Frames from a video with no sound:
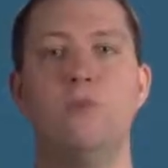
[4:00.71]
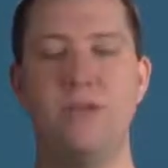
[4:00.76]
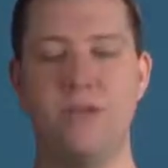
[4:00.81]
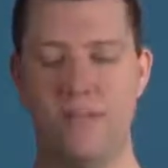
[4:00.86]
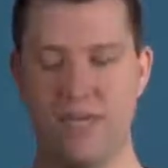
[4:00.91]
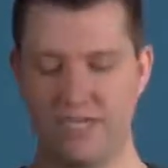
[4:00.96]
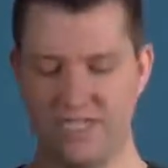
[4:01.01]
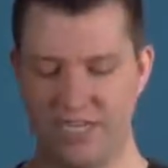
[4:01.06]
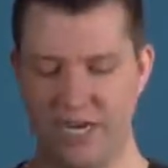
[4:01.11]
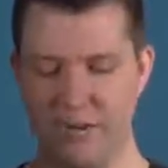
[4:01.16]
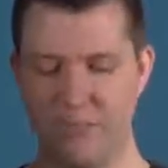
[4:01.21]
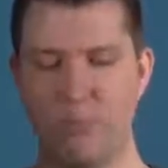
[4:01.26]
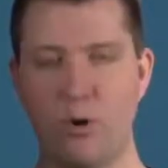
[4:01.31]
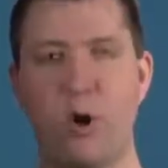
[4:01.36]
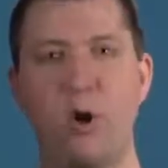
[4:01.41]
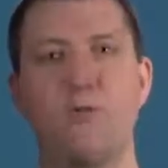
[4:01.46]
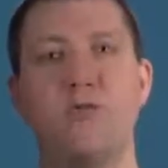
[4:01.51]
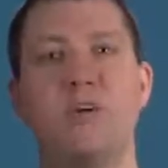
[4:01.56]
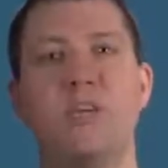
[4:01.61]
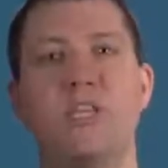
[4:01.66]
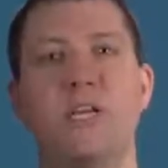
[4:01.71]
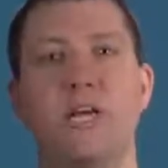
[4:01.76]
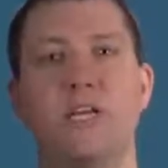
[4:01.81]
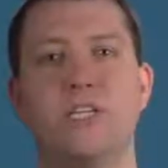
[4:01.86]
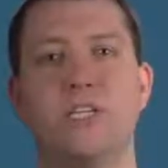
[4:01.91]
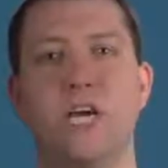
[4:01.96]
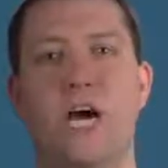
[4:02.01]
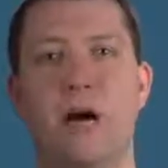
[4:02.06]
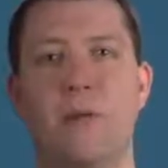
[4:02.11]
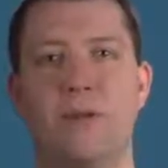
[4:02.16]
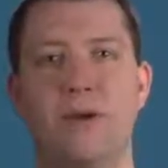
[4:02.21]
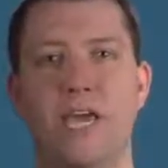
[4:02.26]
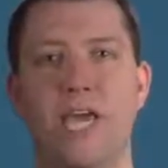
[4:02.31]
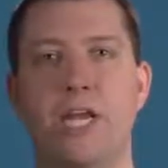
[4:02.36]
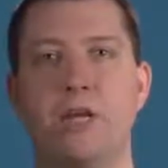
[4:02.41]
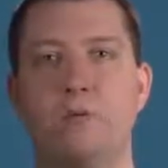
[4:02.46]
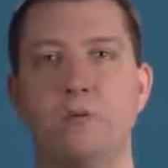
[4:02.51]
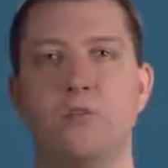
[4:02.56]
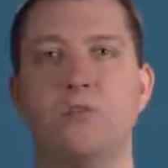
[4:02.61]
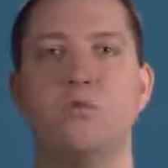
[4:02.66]
would be they stayed perfectly on topic
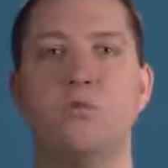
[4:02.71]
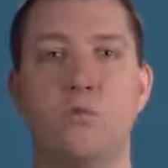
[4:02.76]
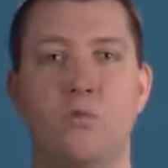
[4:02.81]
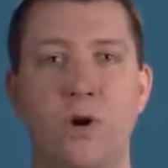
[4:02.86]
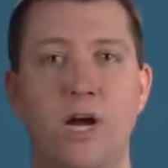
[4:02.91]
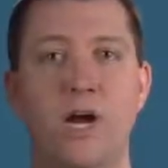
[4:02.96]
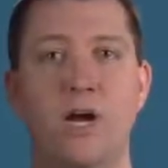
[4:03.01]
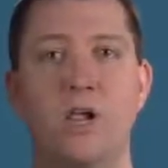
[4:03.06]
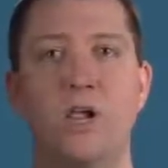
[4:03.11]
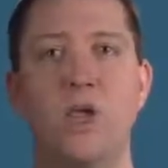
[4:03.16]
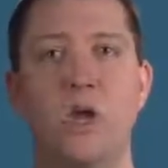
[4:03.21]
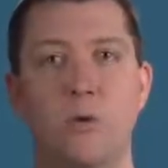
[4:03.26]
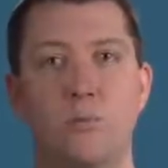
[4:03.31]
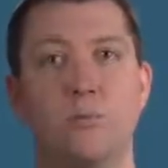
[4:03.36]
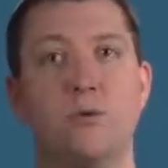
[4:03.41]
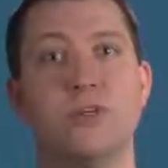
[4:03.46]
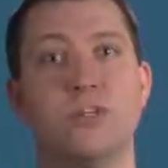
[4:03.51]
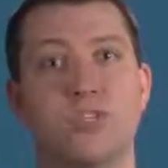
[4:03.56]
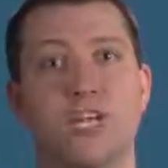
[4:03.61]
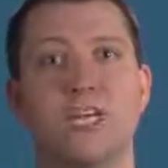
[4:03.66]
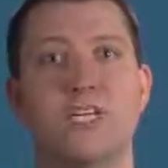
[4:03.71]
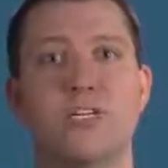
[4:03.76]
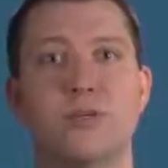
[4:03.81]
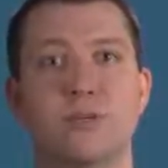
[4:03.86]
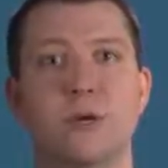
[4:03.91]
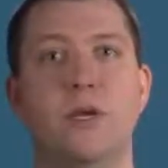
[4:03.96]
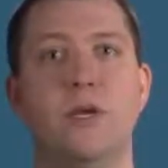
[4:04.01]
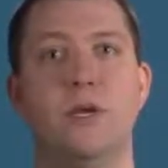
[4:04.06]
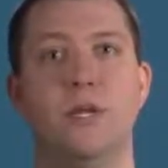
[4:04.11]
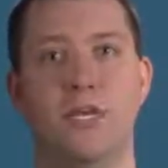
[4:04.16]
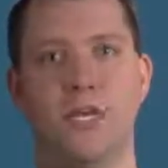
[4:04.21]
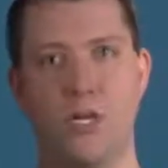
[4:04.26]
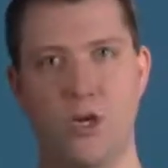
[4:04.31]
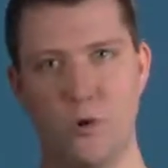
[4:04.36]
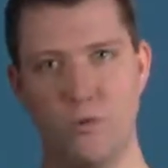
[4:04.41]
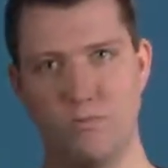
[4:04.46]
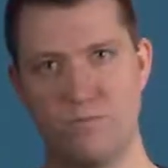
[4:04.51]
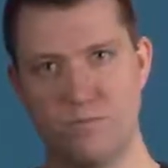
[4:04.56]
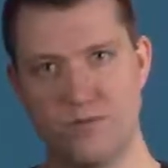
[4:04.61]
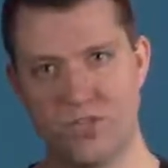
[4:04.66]
and it was a well presented,
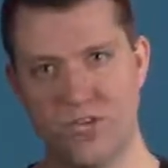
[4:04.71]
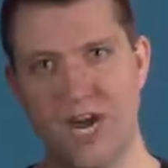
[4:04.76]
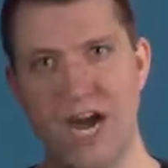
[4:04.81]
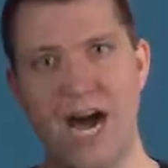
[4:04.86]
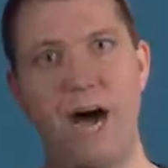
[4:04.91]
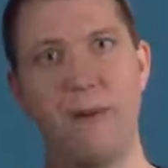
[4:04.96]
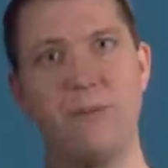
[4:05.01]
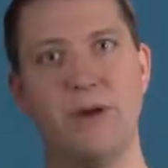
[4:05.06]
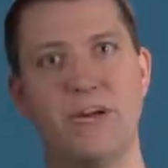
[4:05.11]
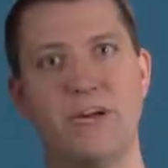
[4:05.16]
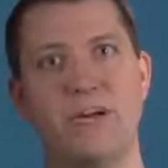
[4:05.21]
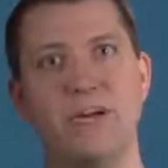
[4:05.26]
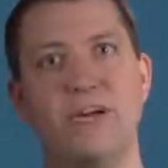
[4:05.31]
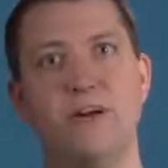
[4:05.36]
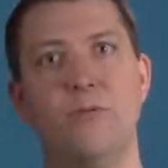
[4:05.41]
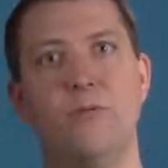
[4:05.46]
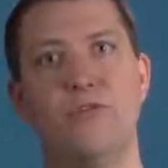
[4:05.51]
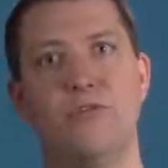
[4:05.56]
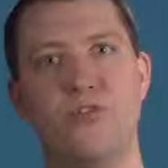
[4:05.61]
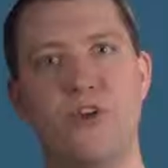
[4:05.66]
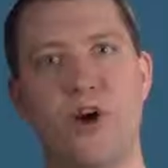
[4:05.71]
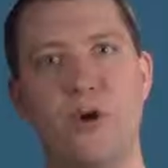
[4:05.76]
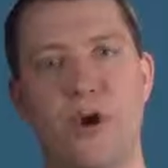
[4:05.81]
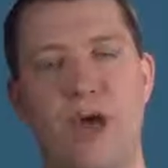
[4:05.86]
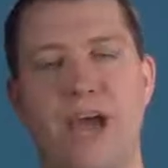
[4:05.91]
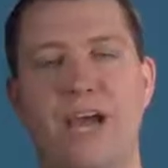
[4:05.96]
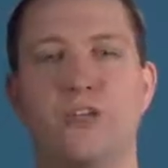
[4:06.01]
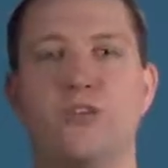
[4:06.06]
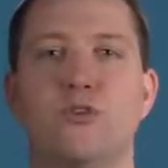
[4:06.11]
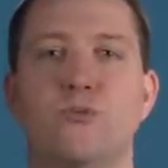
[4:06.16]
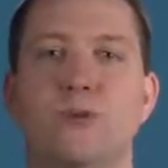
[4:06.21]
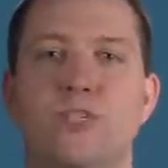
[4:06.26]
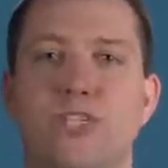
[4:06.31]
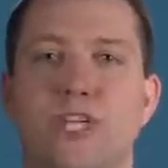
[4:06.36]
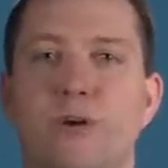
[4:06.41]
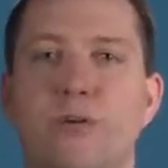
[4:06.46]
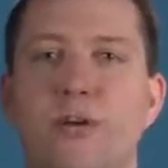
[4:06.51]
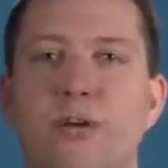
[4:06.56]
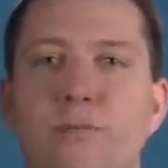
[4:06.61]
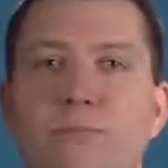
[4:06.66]
topic with no extra
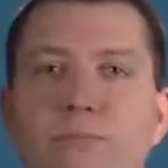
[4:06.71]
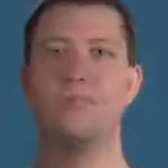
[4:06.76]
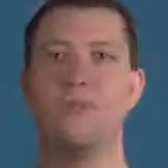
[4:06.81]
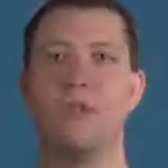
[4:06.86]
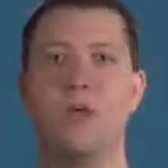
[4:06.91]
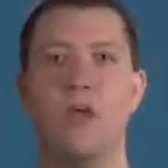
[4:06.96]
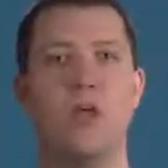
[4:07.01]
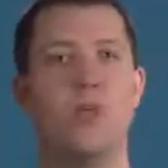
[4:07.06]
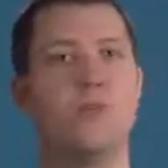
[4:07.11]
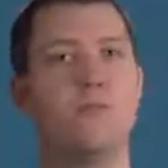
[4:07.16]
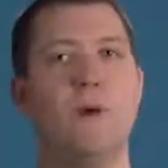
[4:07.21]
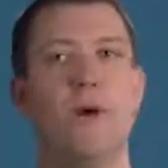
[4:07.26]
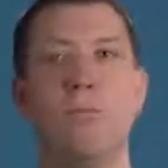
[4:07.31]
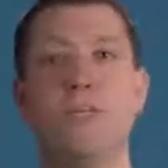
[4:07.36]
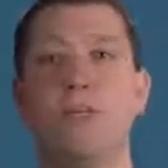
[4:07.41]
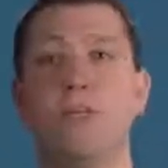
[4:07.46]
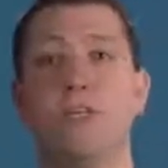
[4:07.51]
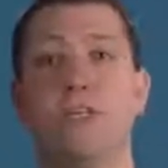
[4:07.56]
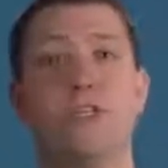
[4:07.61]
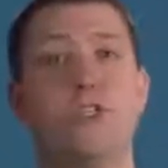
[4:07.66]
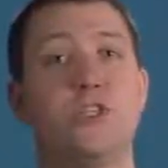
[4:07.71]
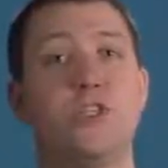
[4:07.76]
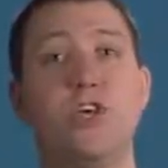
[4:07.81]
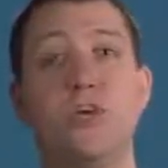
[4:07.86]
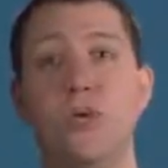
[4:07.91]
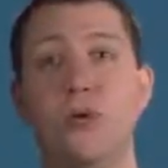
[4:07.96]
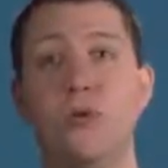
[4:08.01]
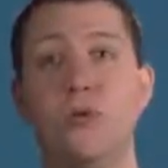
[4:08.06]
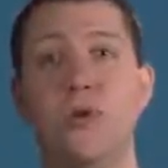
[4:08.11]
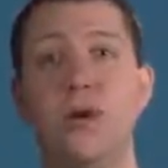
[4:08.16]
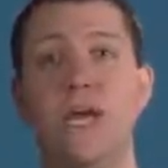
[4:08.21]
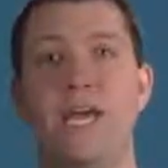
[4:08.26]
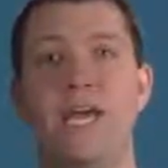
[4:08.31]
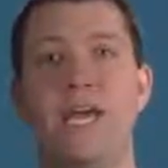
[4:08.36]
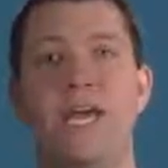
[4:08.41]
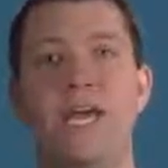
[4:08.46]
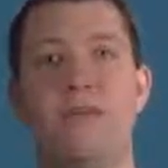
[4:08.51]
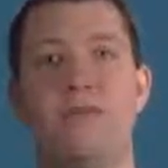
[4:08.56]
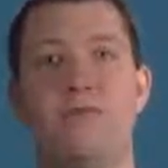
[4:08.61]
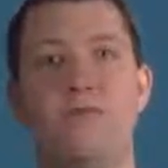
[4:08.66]
material. There might be a 2
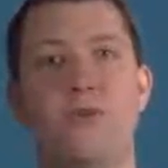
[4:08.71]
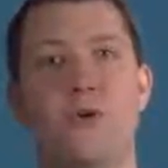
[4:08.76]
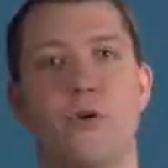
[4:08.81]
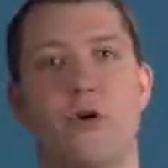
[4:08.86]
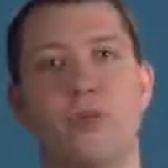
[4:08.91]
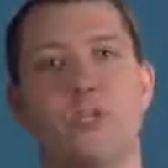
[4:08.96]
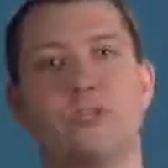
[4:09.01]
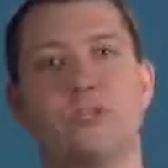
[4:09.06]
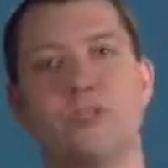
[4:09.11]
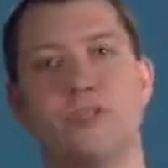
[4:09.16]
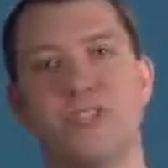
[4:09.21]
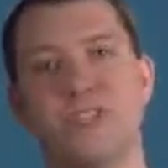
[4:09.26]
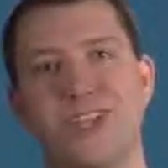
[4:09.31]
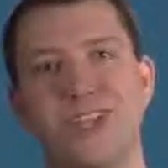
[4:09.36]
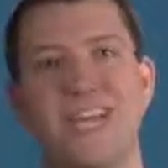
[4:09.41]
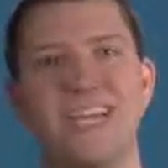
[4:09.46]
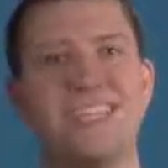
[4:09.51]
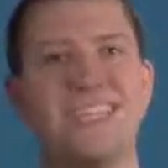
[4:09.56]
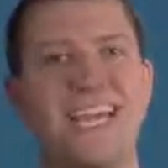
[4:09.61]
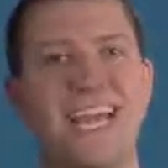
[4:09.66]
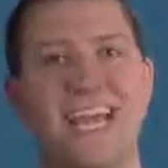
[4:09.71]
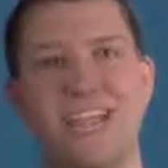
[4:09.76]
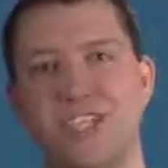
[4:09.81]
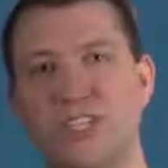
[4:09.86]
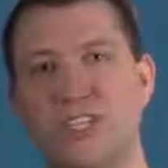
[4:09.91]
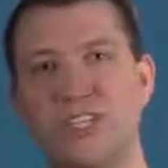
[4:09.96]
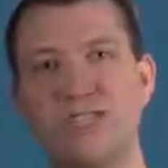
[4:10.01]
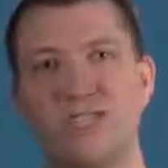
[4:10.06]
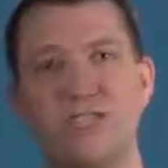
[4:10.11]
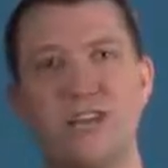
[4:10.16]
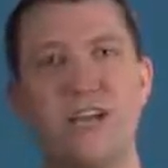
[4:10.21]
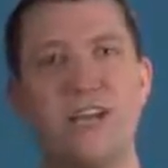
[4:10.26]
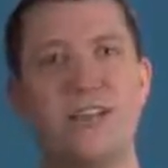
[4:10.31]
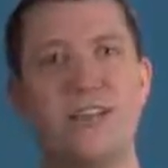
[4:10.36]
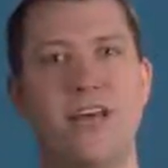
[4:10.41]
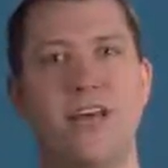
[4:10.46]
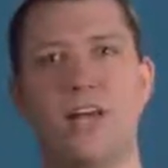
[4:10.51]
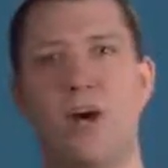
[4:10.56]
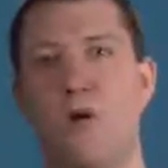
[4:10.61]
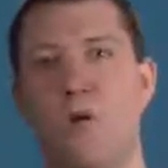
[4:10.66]
if there are some slight tangents
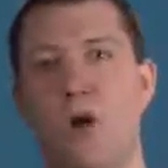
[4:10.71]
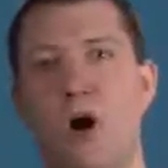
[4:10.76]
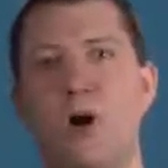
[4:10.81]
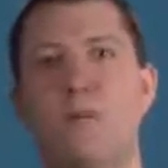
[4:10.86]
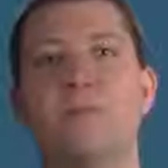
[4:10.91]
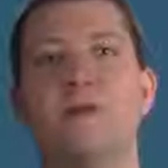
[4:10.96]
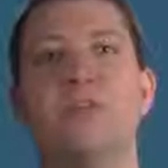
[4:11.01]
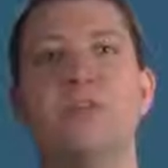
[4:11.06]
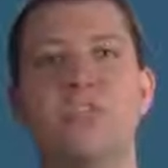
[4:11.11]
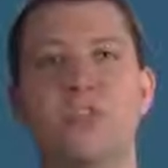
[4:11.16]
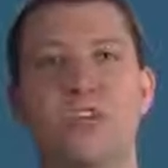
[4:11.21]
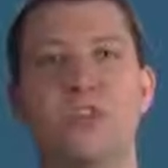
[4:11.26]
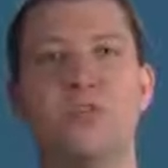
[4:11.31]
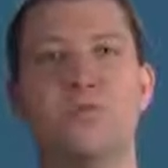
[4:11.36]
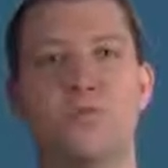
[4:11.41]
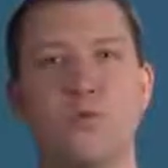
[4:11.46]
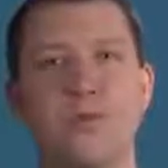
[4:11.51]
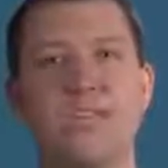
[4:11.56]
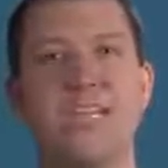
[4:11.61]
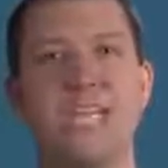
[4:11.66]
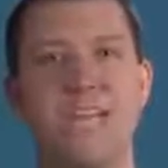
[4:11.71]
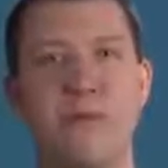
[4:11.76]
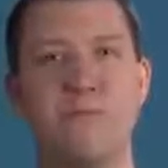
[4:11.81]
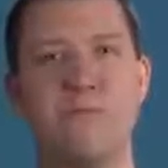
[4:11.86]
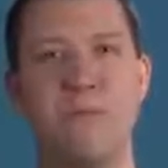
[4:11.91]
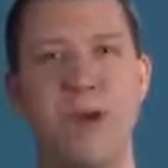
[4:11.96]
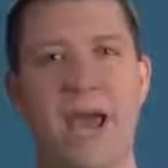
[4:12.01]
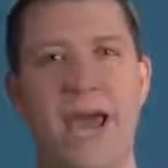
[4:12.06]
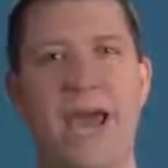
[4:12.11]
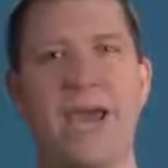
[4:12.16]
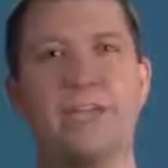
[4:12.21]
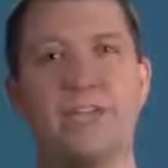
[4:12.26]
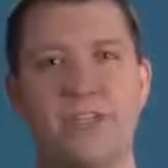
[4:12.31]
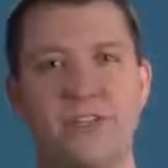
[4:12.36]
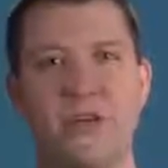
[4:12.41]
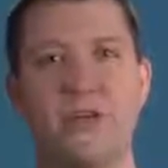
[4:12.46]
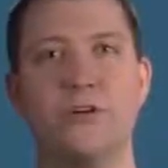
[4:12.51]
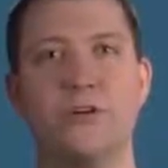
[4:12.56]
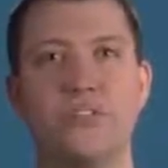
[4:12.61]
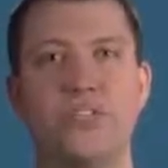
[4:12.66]
that go on, but it doesn't really impact
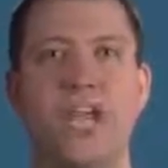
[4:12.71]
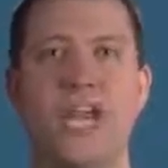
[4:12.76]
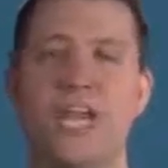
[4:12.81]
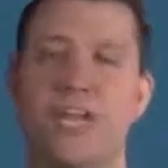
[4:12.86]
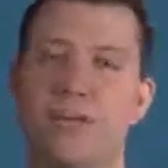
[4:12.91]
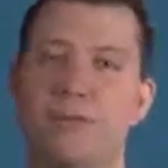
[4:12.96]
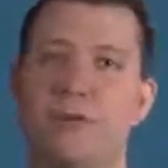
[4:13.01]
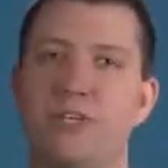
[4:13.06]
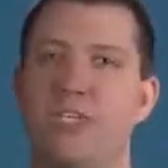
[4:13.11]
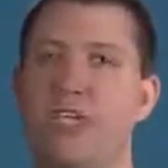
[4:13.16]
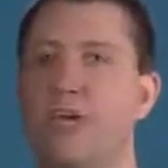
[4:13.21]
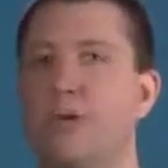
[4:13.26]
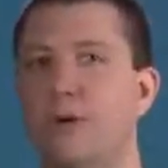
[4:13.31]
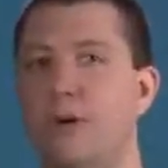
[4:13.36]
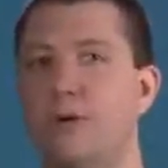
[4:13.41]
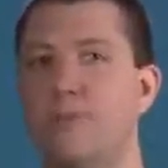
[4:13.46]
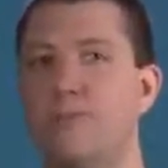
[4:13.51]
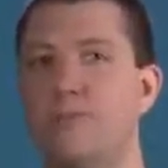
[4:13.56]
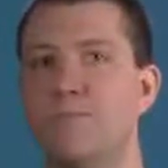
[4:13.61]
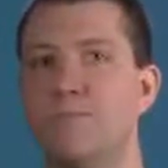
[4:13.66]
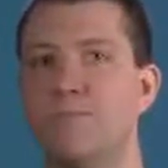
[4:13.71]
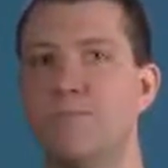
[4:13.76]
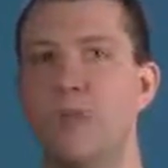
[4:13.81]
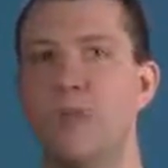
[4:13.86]
the understanding of the material.